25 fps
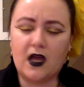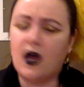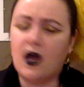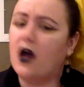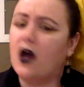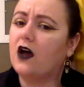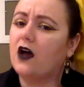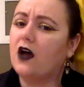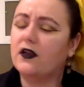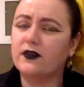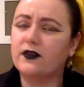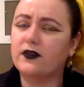
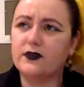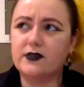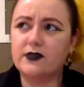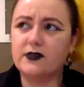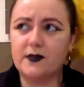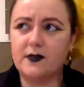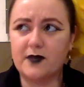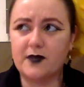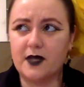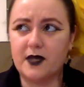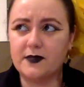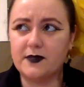Although
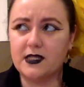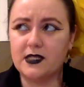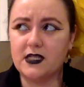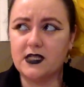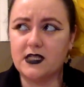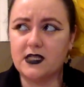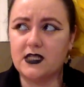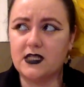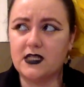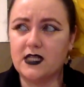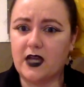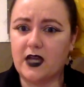sometimes it
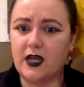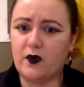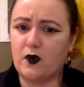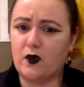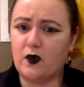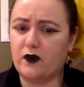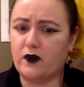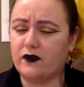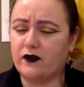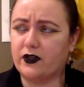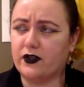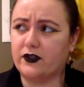doesn't get
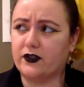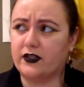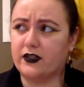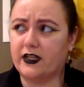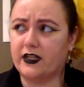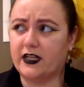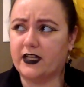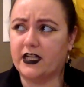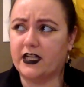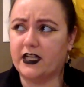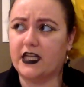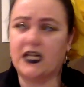woven or
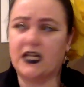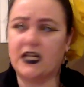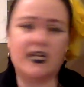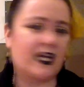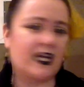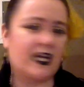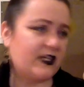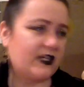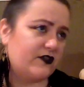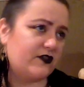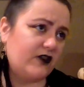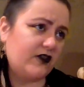knitted and it
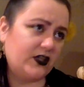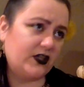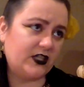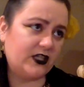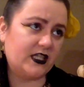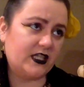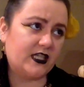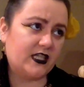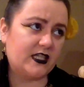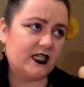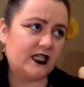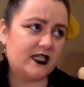gets felted
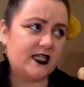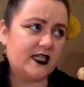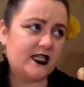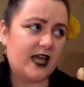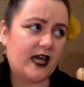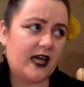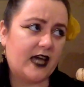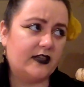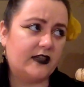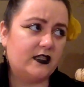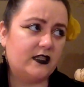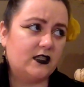
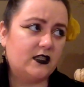instead.